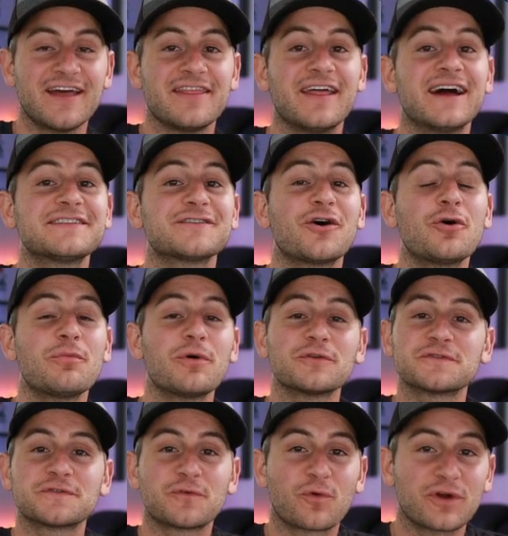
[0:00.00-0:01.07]
That's
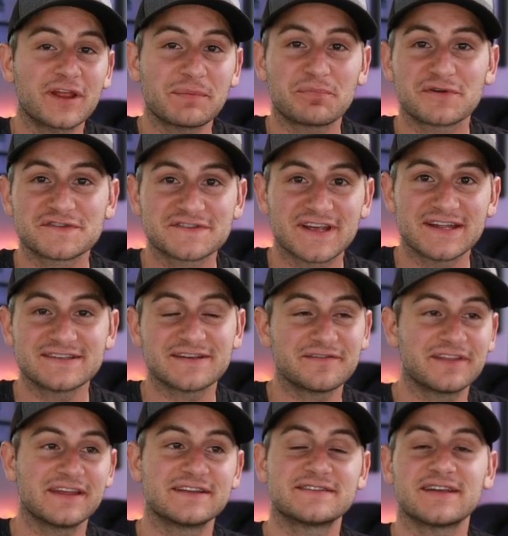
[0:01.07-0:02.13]
almost 40%
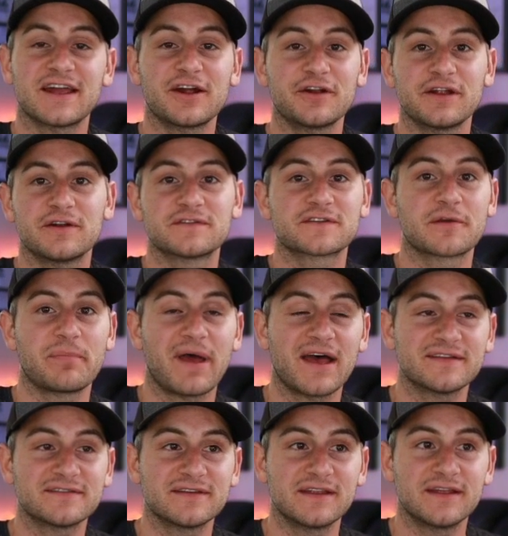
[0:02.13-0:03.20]
of the entire year's
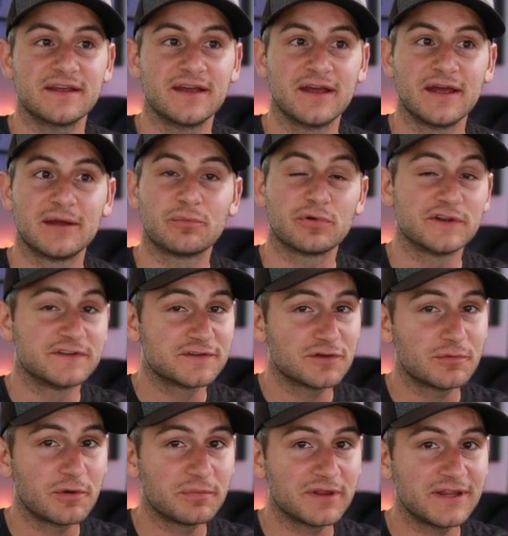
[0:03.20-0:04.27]
capacity,
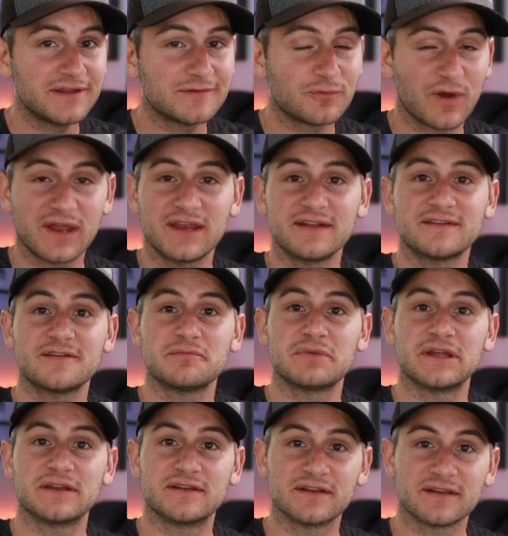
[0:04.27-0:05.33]
presumably waiting to be